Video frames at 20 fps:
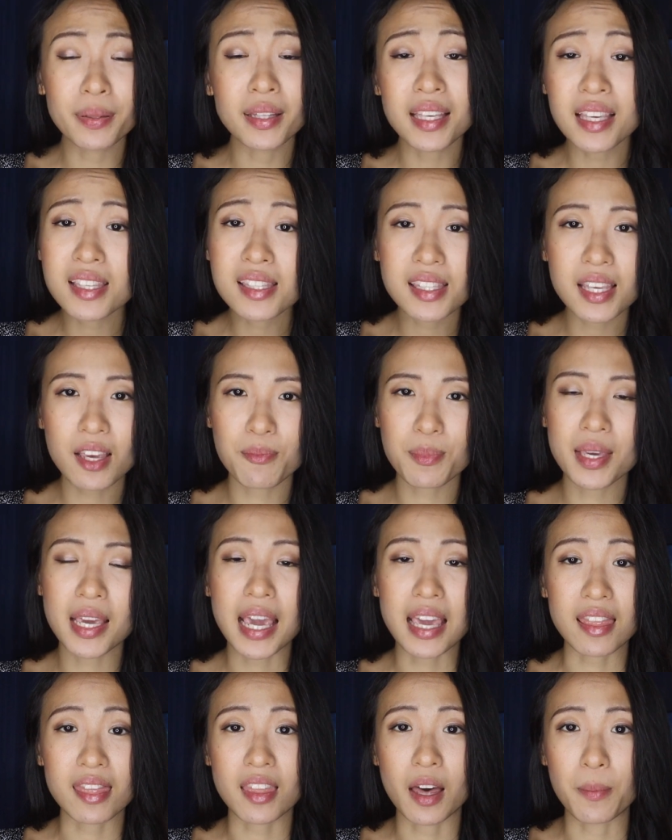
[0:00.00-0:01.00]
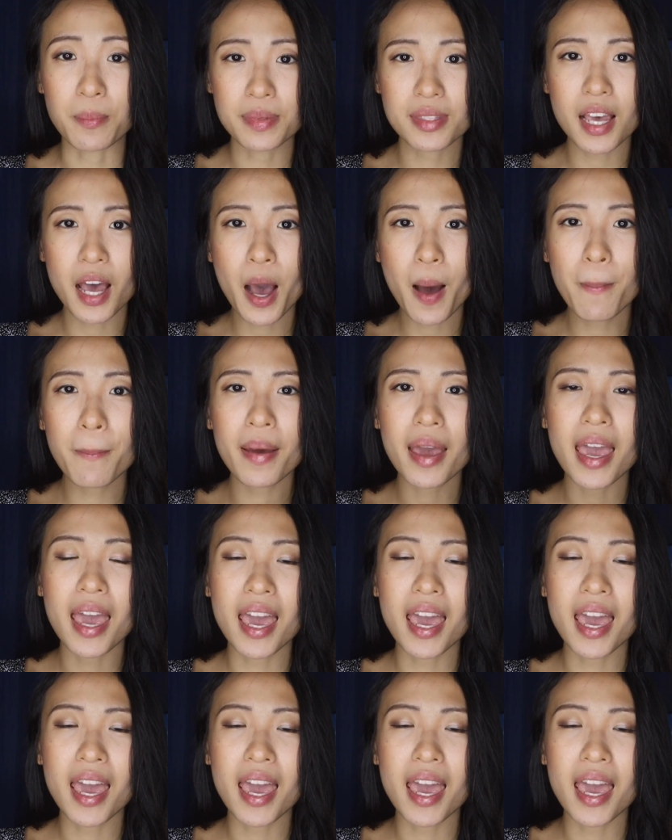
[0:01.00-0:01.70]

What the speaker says: please give me a thumbs up